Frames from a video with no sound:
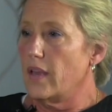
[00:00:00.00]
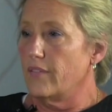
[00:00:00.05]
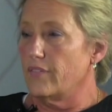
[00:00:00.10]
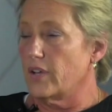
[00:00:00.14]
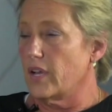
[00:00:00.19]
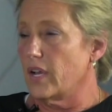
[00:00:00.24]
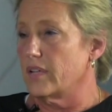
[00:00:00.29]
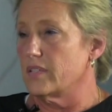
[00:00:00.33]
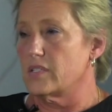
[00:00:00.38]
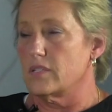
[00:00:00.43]

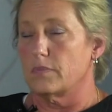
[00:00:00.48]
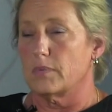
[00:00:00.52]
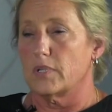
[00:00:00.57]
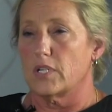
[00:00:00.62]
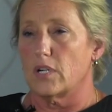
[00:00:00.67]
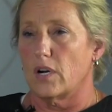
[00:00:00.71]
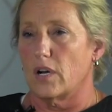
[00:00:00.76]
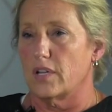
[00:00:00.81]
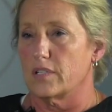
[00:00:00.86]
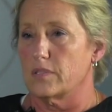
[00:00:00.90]
If a
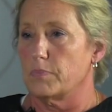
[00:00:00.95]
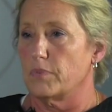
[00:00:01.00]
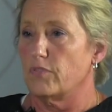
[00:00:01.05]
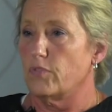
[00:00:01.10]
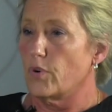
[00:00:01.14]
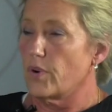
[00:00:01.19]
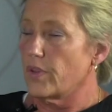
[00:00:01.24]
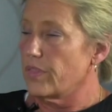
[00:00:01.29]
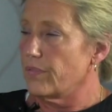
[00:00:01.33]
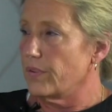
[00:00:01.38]
customer calls
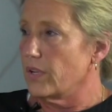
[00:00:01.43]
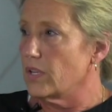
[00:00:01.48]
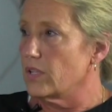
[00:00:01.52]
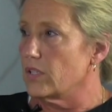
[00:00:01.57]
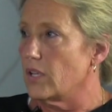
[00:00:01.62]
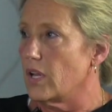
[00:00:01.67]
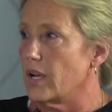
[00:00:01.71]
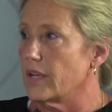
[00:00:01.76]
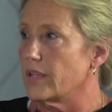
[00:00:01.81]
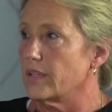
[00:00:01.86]
before 3
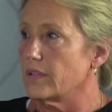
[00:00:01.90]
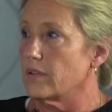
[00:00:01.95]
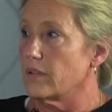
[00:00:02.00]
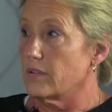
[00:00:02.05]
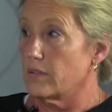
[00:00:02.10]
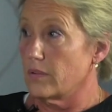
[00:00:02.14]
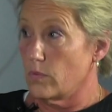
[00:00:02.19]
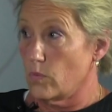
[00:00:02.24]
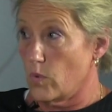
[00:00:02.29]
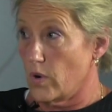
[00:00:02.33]
o'clock
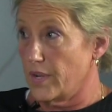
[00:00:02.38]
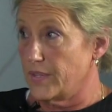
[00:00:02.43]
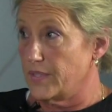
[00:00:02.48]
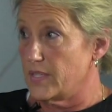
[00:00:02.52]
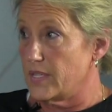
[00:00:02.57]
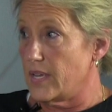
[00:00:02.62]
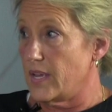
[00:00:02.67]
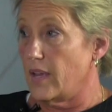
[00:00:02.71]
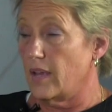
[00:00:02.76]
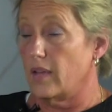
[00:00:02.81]

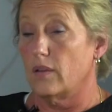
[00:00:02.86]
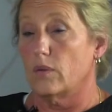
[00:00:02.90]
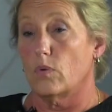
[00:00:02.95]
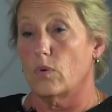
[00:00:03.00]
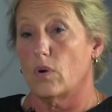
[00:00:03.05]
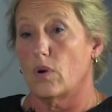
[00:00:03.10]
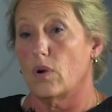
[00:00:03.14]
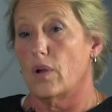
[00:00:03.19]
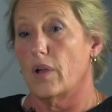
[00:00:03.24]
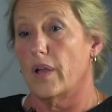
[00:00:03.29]
one day,
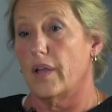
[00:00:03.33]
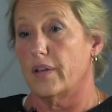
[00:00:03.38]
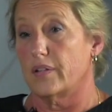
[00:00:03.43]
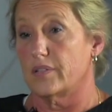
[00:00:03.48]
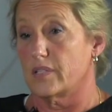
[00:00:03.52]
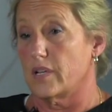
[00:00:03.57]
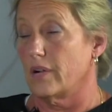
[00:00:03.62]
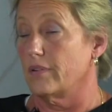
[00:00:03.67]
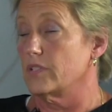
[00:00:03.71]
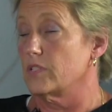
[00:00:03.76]
it
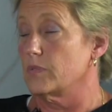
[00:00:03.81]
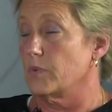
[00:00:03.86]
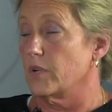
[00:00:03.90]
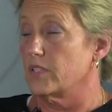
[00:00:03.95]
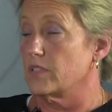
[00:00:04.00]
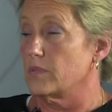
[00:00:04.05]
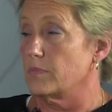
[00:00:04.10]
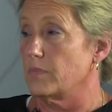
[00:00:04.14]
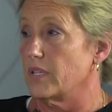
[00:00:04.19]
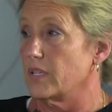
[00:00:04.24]
is our
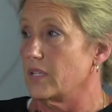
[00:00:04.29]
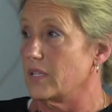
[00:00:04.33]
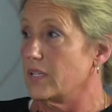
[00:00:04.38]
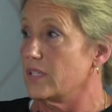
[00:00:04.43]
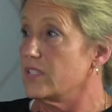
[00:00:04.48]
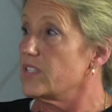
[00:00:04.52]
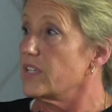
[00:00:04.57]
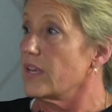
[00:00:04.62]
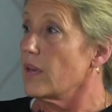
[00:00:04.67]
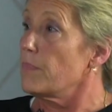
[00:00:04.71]

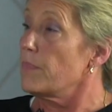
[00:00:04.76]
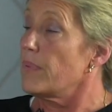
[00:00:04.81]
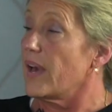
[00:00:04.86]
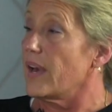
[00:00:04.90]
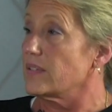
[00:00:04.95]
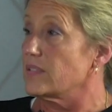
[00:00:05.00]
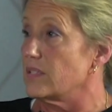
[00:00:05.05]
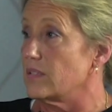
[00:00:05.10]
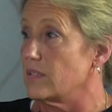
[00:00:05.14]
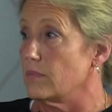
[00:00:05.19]
responsibility to get
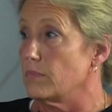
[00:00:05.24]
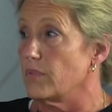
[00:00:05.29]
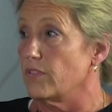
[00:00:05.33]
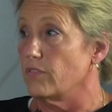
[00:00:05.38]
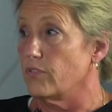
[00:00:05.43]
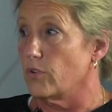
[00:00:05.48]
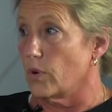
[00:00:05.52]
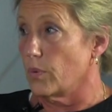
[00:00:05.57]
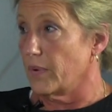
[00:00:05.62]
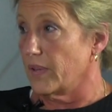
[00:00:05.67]
back to them
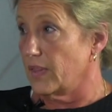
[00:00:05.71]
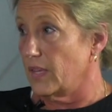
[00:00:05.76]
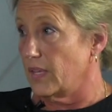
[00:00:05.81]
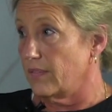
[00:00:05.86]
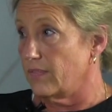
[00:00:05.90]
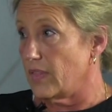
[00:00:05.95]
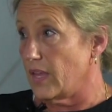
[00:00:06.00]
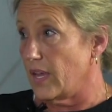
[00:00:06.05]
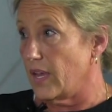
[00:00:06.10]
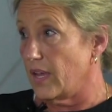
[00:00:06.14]
before we
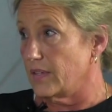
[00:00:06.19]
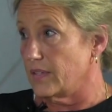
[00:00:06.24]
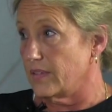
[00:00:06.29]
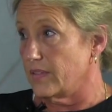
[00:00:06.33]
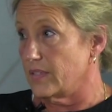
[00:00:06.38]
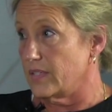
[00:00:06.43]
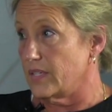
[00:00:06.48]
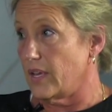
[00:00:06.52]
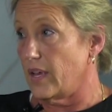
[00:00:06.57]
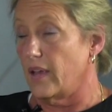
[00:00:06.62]
leave that end
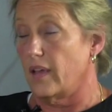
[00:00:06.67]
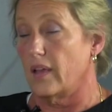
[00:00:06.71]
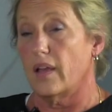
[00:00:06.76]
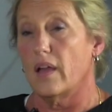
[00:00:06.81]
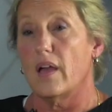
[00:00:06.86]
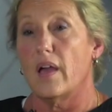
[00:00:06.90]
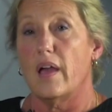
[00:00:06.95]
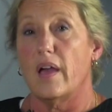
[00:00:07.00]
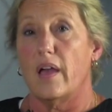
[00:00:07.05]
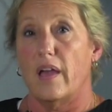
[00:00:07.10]
of the
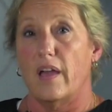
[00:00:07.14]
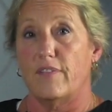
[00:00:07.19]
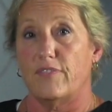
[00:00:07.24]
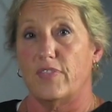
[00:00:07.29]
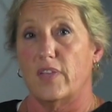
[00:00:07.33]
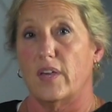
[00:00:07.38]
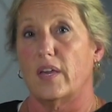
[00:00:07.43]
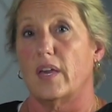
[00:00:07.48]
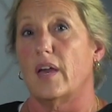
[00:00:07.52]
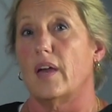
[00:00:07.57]
day. If
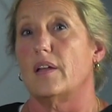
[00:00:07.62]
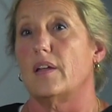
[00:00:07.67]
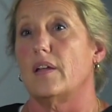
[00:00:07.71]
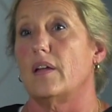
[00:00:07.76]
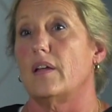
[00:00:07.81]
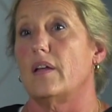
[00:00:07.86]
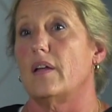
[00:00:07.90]
they get